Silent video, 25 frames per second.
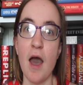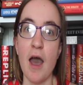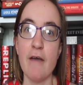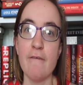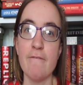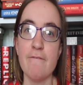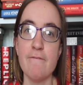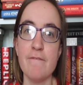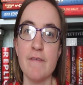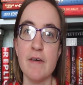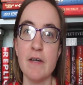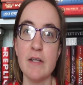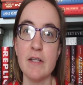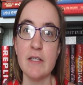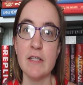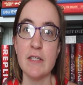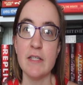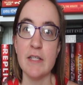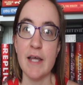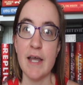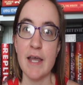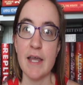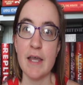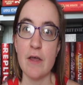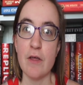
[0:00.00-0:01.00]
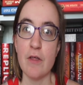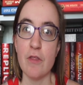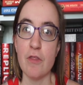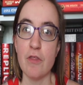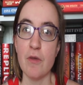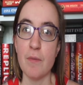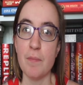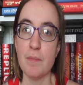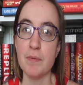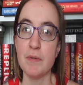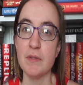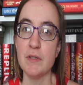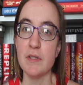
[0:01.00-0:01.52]
i felt like the
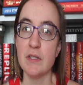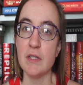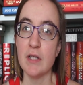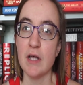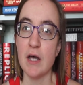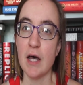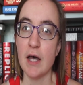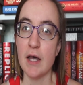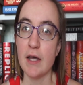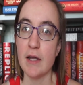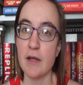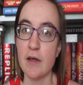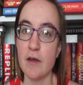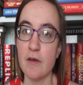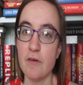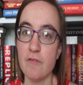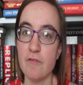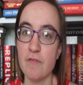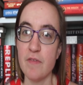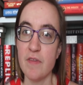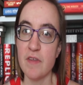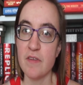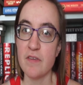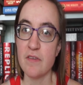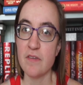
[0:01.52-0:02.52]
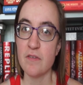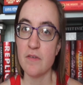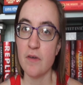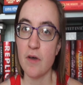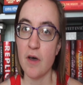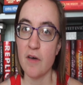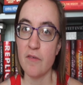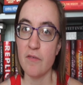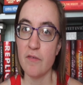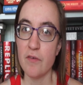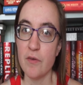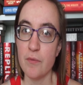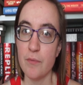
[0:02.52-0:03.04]
plot of this
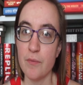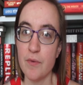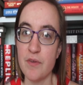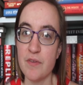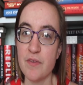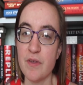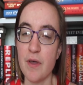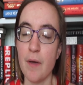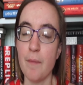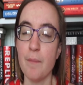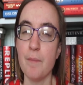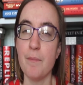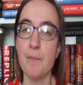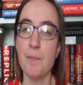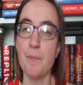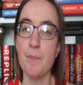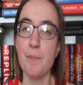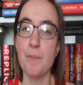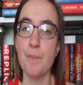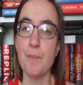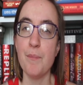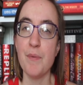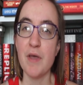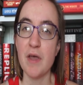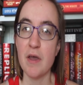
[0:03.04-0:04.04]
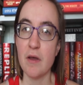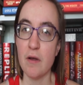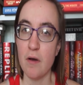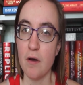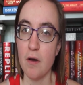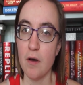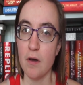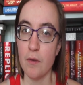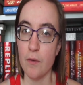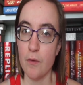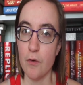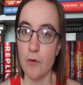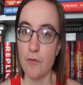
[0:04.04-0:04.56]
novel was a bit
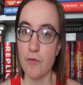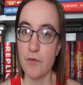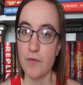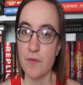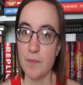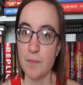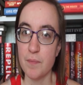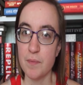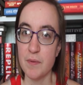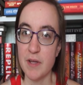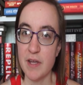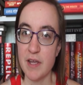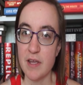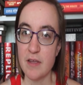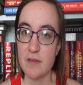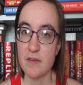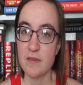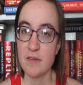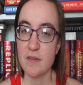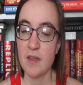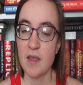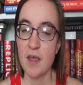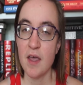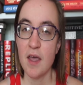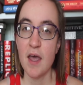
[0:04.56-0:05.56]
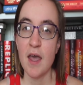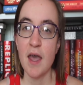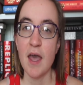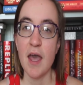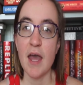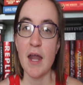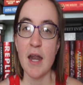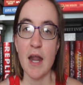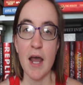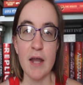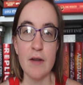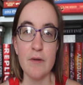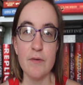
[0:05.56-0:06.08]
all over the place.
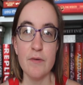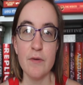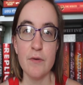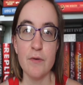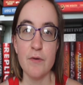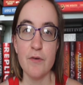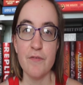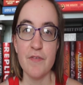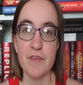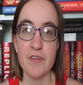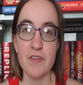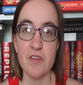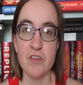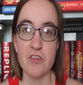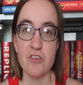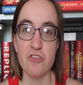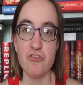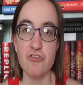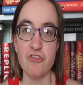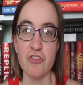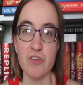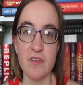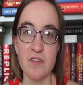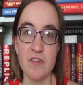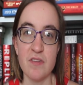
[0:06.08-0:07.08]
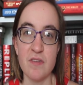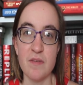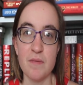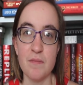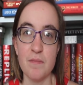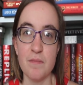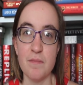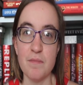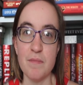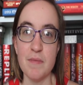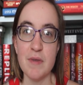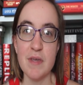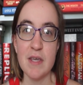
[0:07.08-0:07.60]
And I don't know if this is just
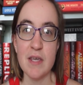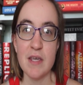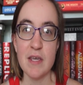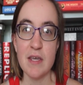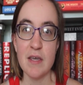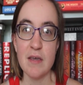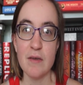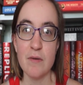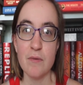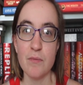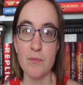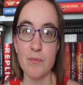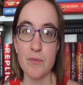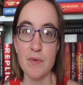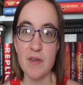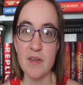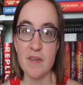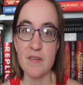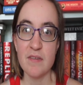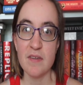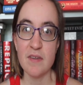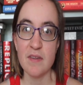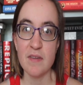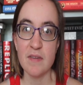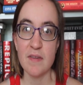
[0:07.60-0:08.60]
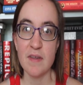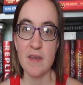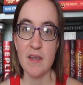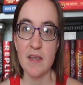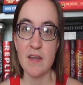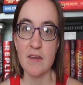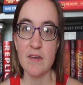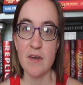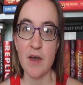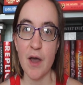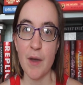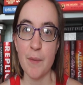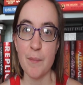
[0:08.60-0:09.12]
me recently
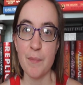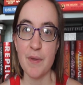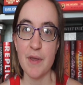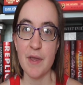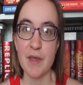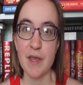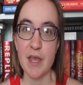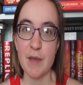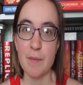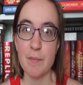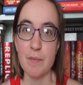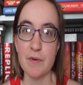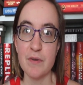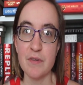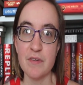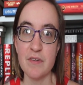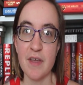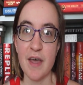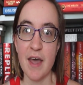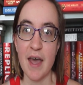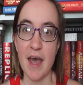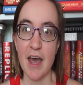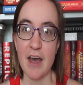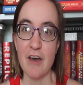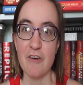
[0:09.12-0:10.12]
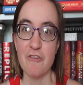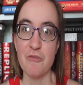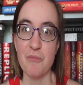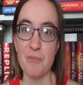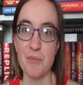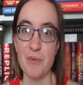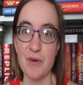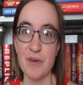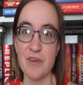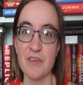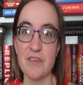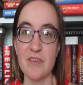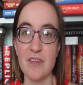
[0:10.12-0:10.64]
not being able to have
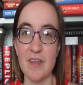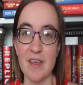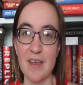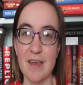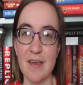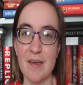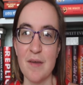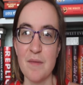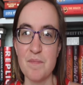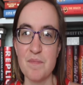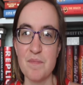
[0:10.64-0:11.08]
books like